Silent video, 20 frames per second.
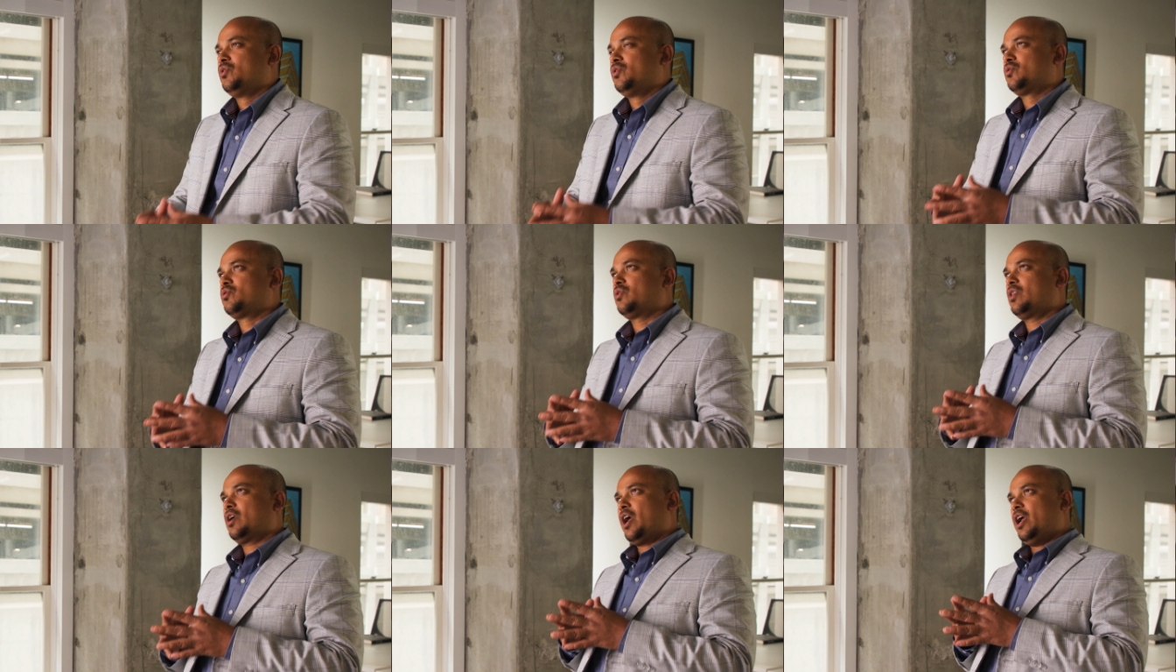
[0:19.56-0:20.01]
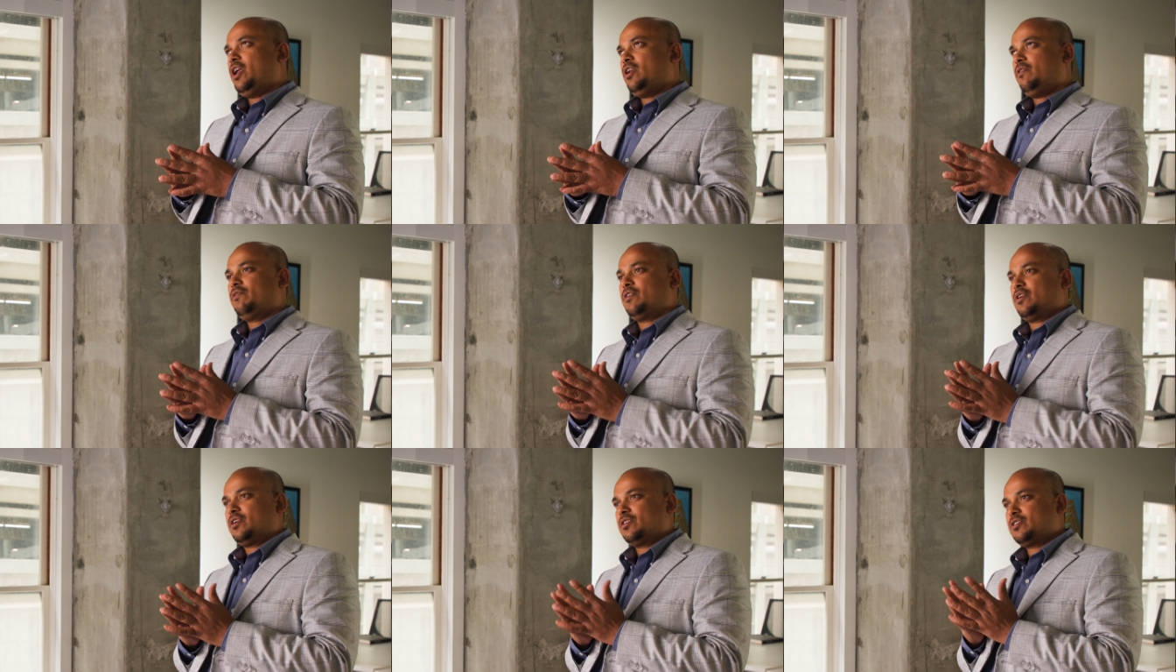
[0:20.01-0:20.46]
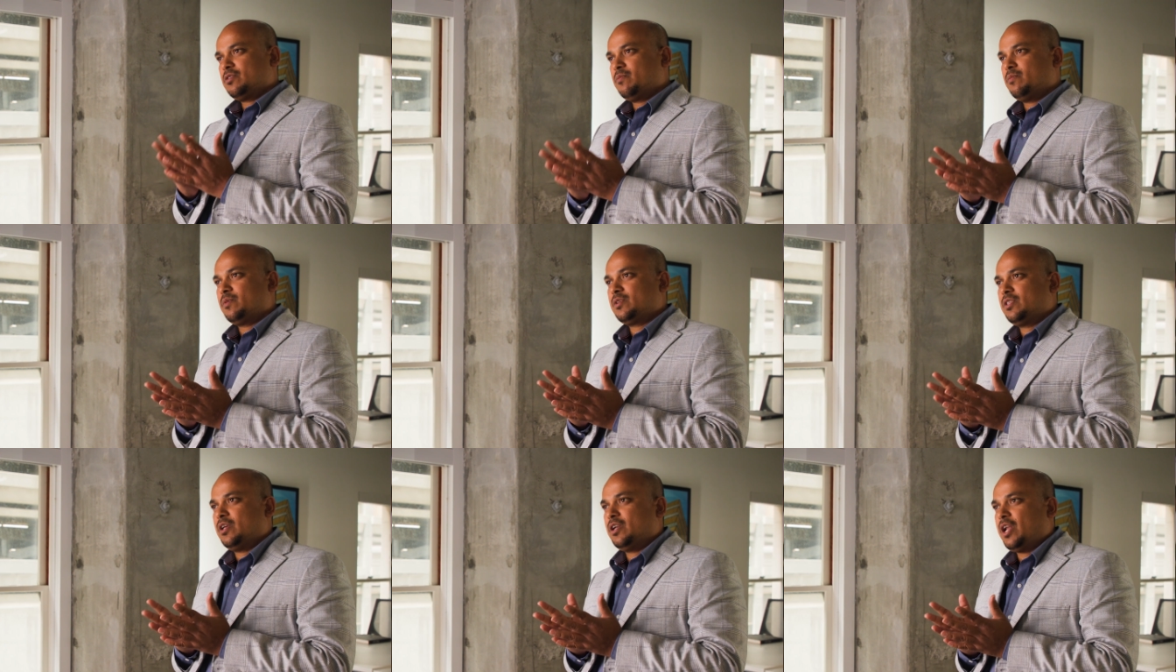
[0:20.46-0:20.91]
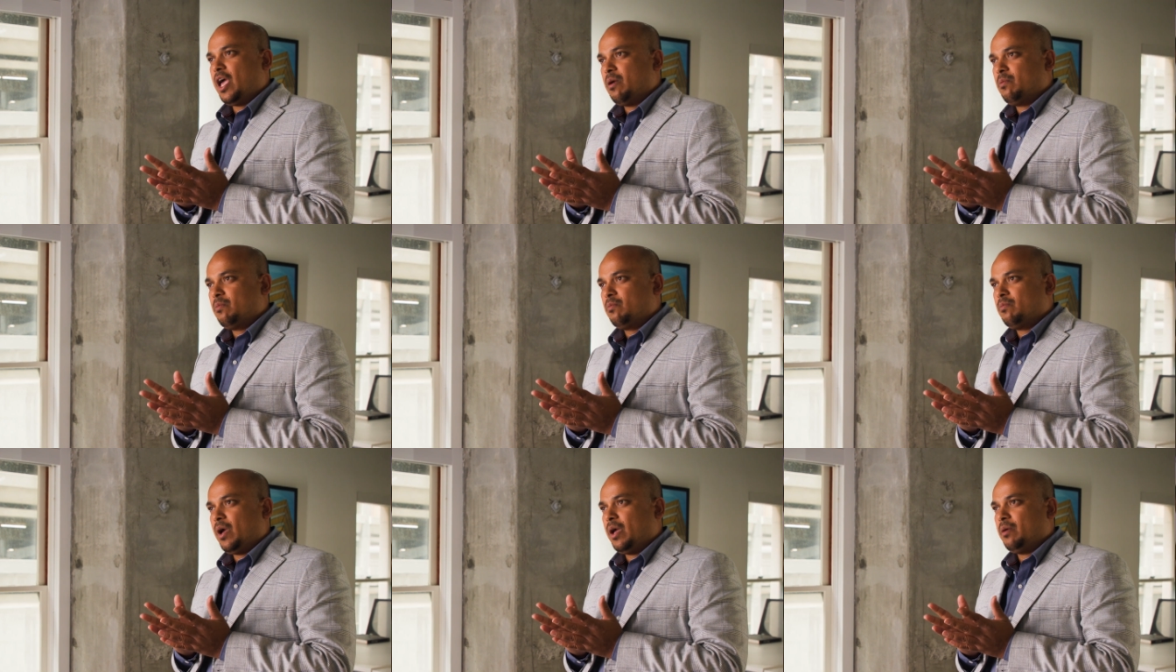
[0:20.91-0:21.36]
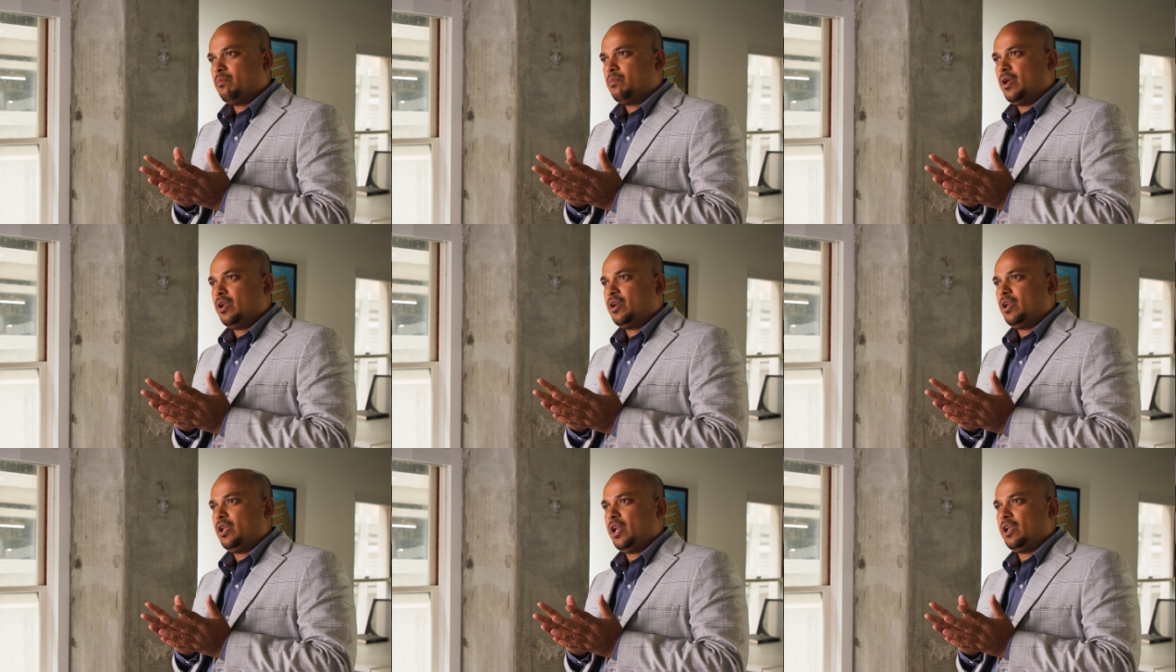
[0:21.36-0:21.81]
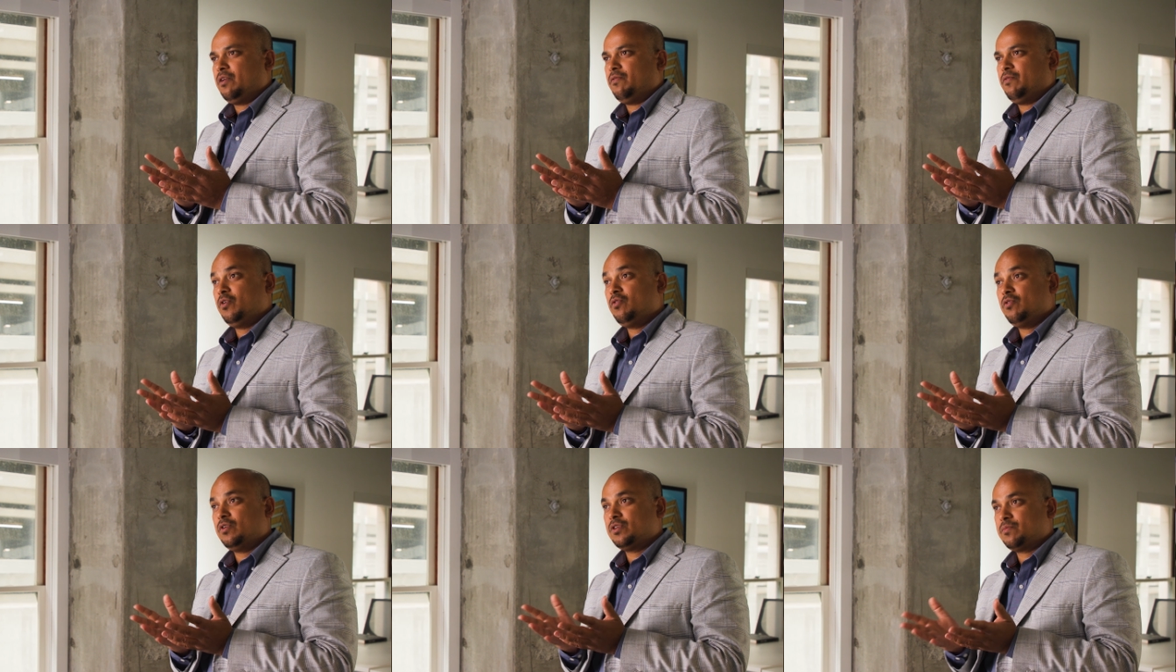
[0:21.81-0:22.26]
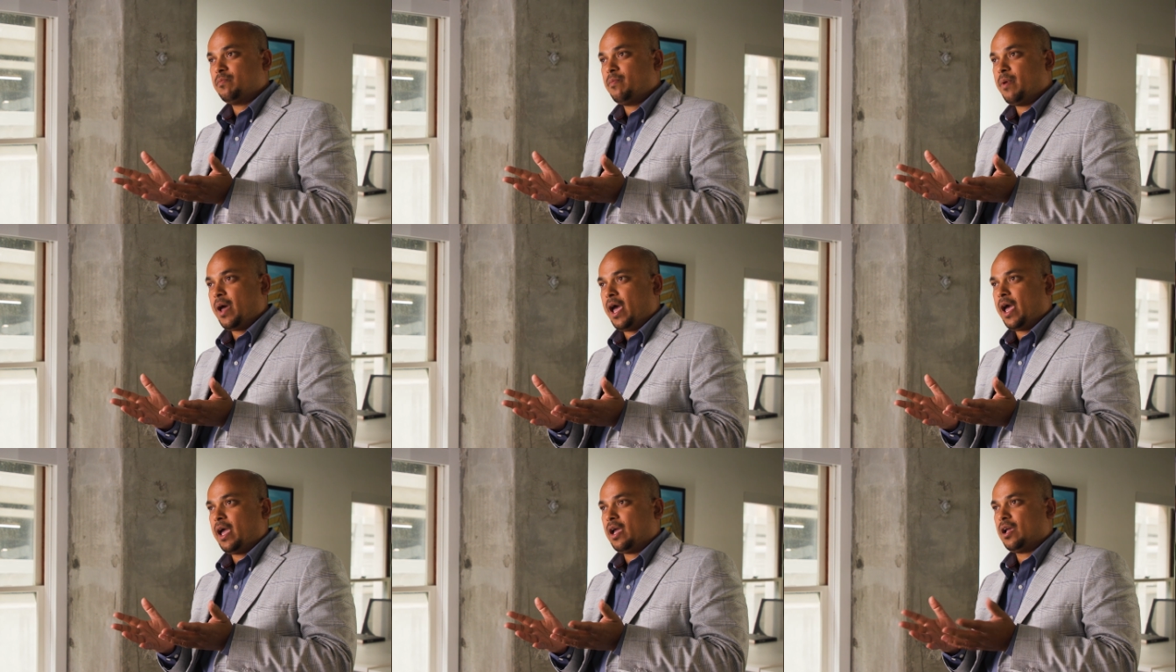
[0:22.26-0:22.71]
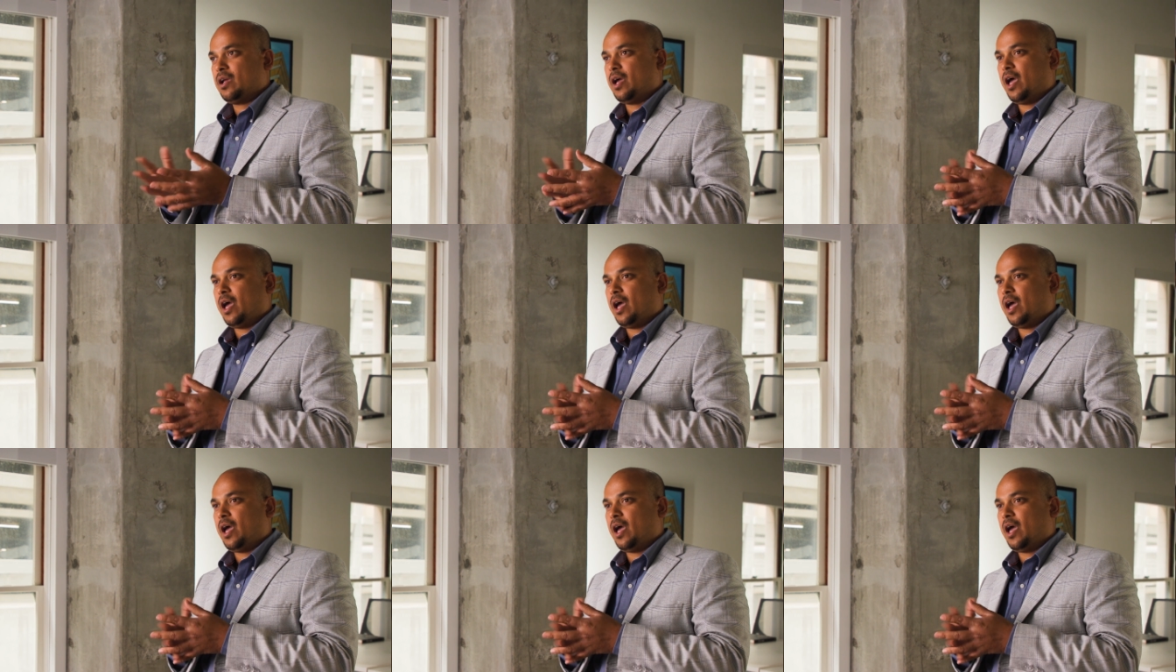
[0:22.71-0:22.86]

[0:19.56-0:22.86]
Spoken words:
So the kind of the customers that I'm getting, like few years back,